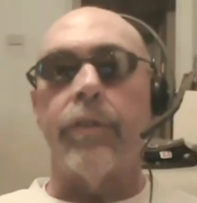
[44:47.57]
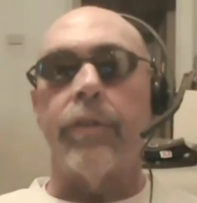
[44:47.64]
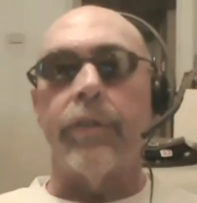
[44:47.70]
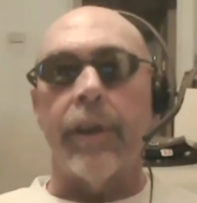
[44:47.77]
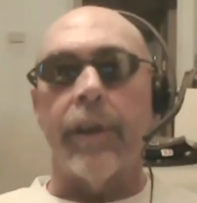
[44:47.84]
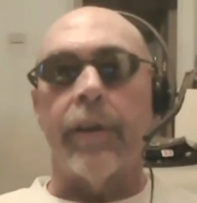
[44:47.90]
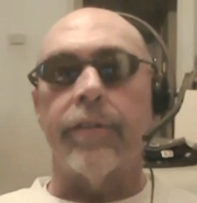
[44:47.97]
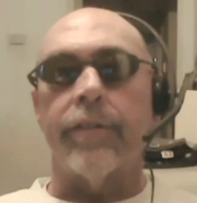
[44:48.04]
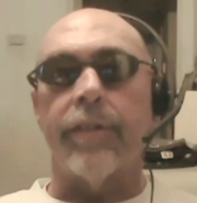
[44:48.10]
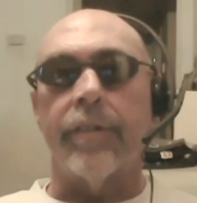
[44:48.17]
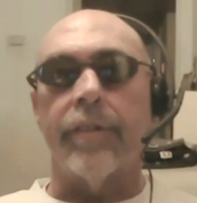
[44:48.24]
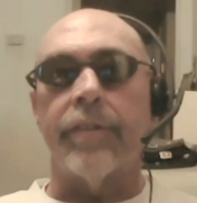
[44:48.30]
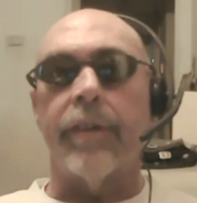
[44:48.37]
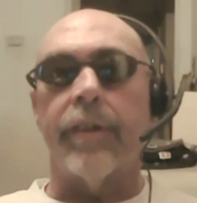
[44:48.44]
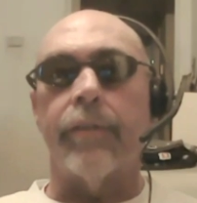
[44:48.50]
doing the All Star
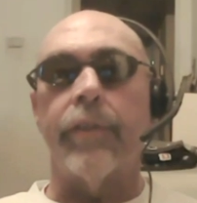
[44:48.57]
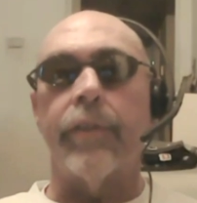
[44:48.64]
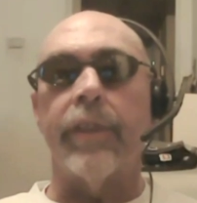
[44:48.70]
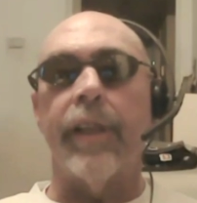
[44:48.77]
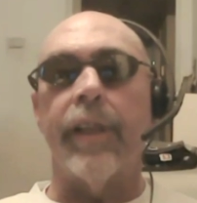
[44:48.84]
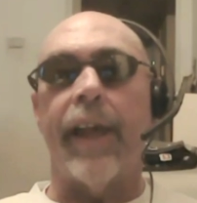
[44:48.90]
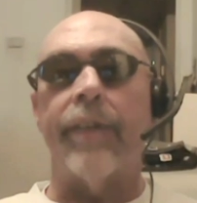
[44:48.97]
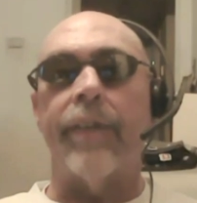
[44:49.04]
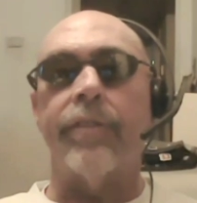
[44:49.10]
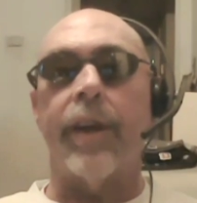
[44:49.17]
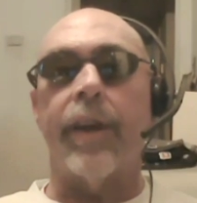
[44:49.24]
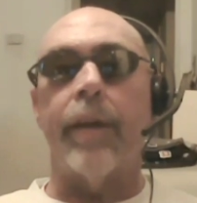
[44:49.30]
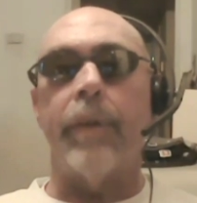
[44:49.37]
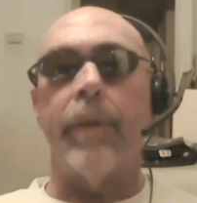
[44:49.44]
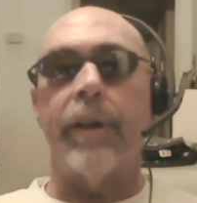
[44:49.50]
stuff for the last
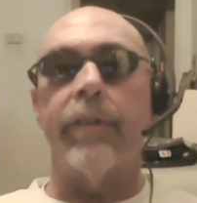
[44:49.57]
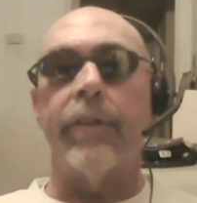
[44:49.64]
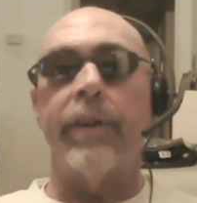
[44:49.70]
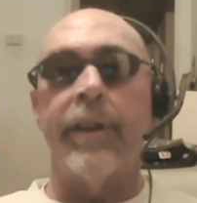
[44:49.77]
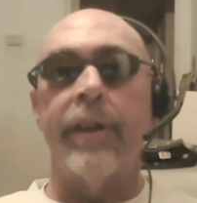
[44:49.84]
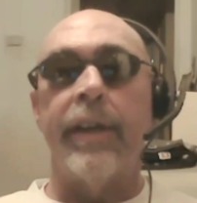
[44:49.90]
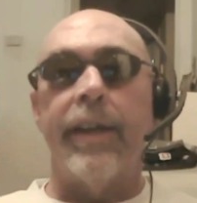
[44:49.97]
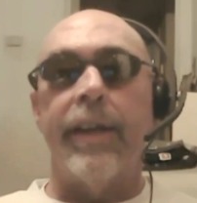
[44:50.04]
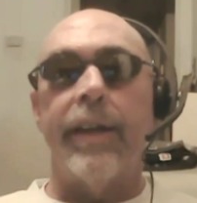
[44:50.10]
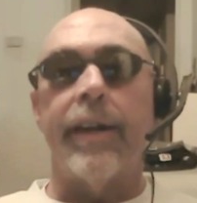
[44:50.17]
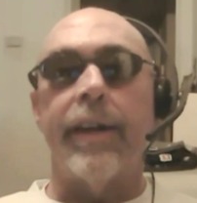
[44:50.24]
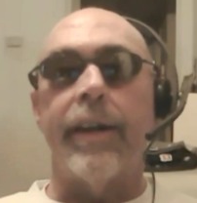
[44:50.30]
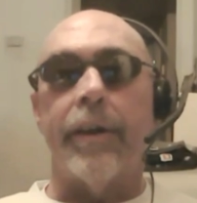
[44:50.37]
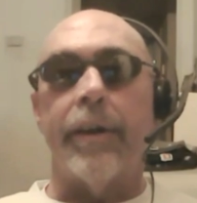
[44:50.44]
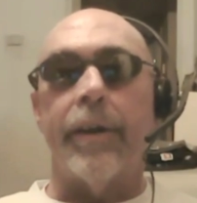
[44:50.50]
time ever.
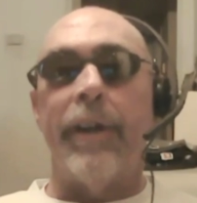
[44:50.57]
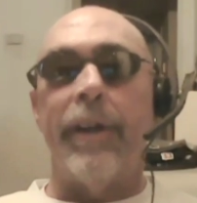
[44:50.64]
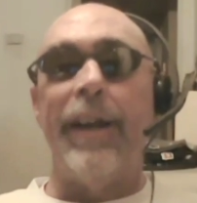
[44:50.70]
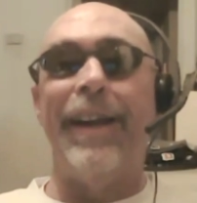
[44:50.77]
Um,